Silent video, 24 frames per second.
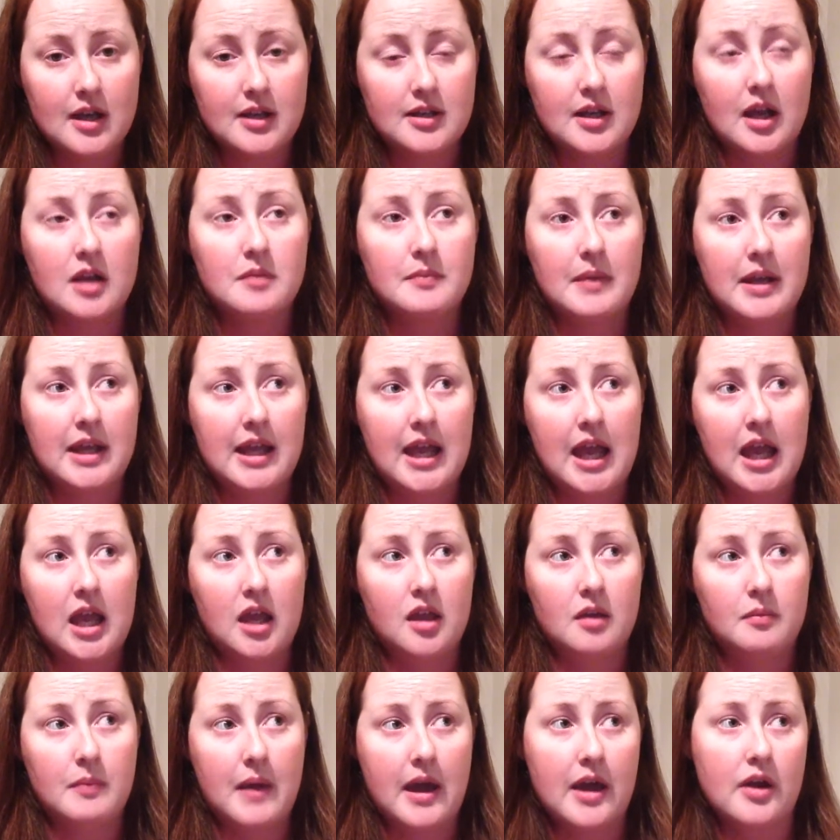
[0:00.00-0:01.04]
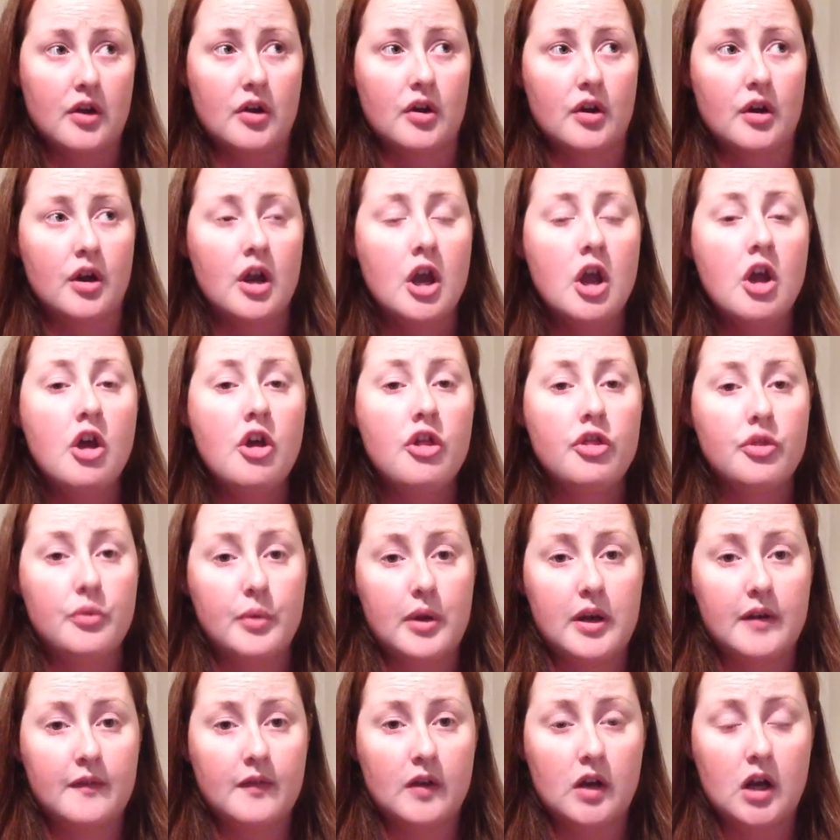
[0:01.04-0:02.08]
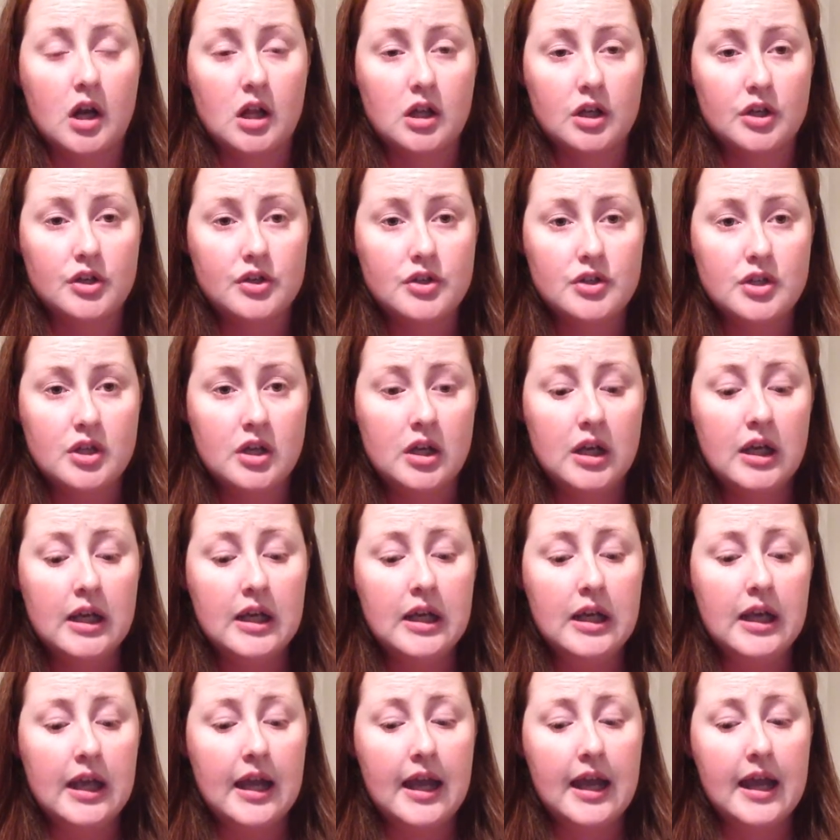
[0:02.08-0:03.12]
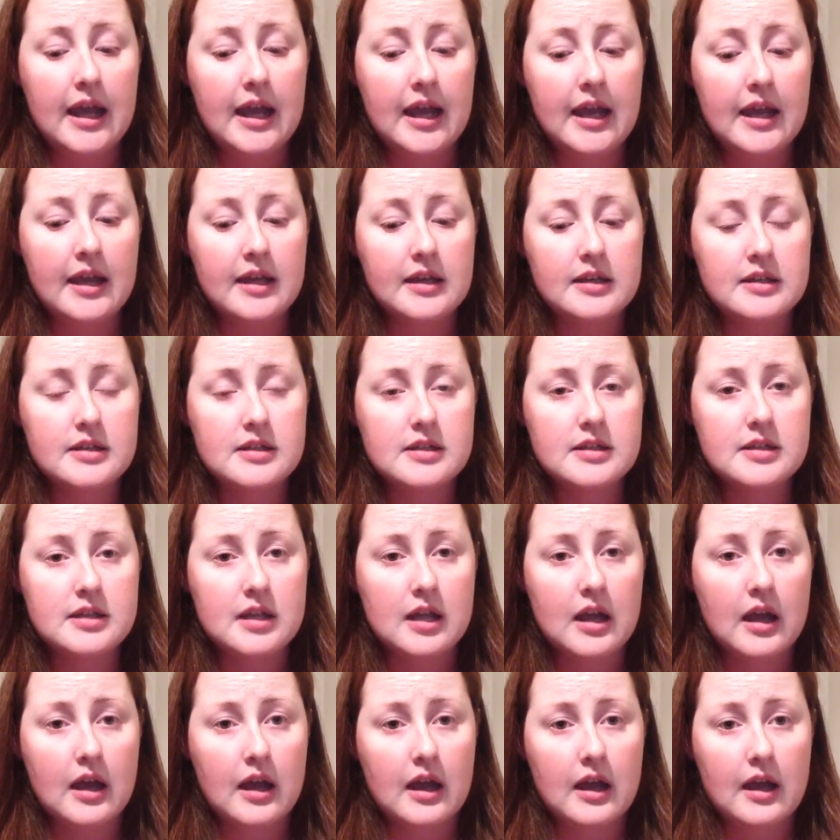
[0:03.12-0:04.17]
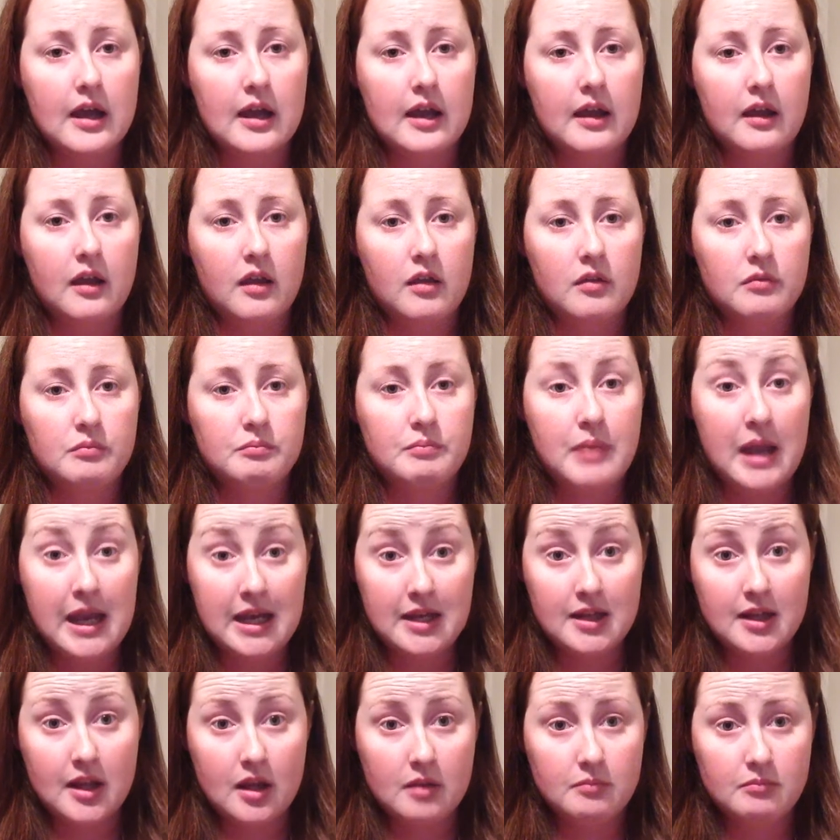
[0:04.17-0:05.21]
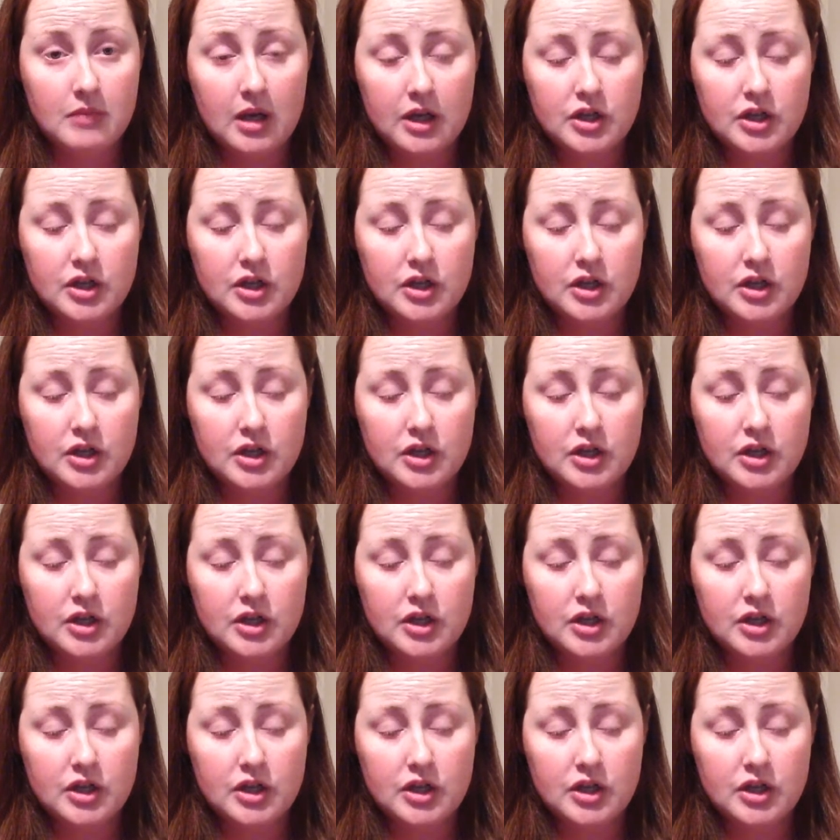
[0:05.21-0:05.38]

I dyed my cake batter 3 different colors, and I baked them.